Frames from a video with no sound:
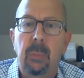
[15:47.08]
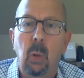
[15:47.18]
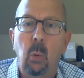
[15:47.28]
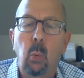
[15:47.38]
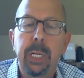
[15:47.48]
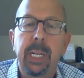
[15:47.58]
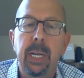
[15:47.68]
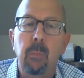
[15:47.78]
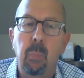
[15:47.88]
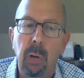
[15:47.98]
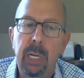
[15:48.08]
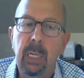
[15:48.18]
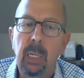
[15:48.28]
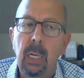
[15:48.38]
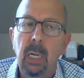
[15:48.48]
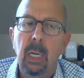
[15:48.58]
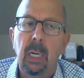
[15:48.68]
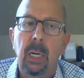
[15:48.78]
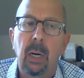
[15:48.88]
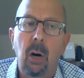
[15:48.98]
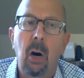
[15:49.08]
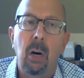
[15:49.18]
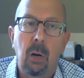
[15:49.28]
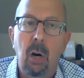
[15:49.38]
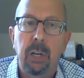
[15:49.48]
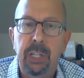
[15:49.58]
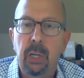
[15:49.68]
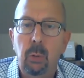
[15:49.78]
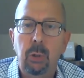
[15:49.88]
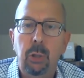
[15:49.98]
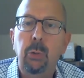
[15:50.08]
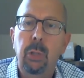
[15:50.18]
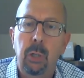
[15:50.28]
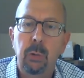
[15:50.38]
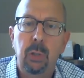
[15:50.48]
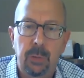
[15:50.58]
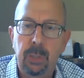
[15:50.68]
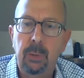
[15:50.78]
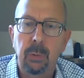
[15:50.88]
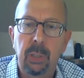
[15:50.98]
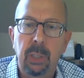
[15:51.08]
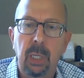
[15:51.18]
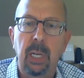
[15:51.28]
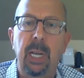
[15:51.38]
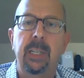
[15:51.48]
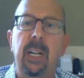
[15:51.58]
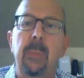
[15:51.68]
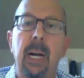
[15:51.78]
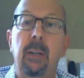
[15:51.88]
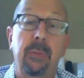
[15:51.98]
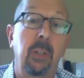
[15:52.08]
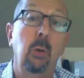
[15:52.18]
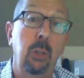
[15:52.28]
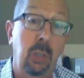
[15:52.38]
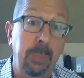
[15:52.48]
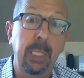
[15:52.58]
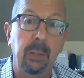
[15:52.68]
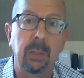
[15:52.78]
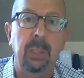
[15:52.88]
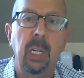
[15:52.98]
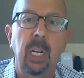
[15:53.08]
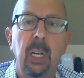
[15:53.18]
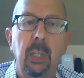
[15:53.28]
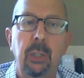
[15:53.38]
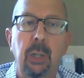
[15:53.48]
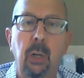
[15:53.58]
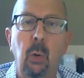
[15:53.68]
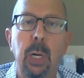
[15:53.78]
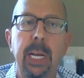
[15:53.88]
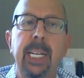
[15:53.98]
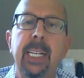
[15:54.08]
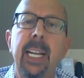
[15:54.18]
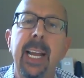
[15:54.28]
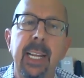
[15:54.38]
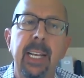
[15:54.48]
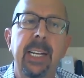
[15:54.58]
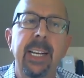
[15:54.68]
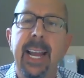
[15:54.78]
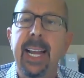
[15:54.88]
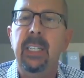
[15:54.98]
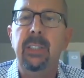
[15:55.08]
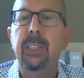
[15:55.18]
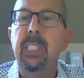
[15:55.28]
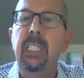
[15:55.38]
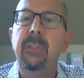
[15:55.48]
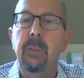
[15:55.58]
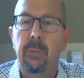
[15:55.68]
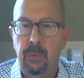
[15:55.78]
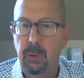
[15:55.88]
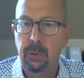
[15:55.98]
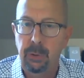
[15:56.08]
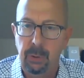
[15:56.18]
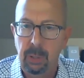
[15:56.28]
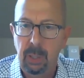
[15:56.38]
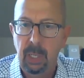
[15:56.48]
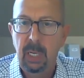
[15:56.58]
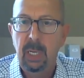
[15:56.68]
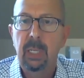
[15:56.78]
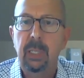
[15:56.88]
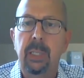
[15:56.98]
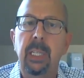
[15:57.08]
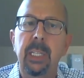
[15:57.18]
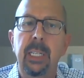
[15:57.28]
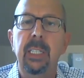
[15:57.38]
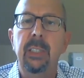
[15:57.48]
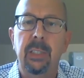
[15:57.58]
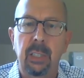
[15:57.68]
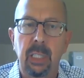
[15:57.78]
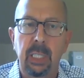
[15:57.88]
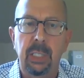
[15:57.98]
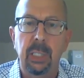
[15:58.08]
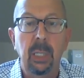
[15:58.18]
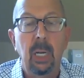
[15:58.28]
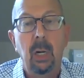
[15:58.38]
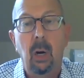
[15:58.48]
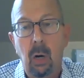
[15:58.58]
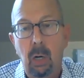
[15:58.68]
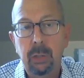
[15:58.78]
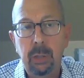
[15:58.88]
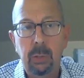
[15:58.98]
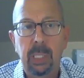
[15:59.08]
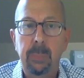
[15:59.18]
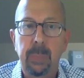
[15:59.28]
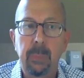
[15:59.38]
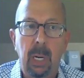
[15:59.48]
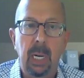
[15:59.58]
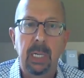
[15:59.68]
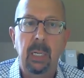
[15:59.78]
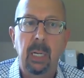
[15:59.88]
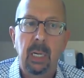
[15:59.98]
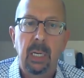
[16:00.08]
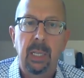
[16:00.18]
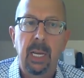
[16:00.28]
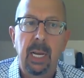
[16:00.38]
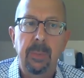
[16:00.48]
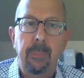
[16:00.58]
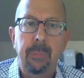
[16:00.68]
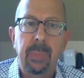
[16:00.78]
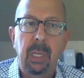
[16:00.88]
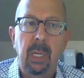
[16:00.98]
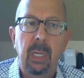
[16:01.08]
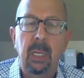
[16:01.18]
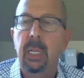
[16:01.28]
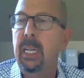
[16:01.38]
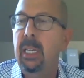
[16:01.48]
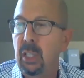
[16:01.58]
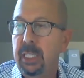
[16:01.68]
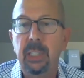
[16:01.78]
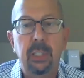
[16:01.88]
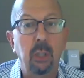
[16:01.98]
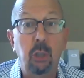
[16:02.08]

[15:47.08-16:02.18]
We can bring our audio to those phones and come out of those speakers. So it enhances even further the installation. Also keep in mind that unless it's a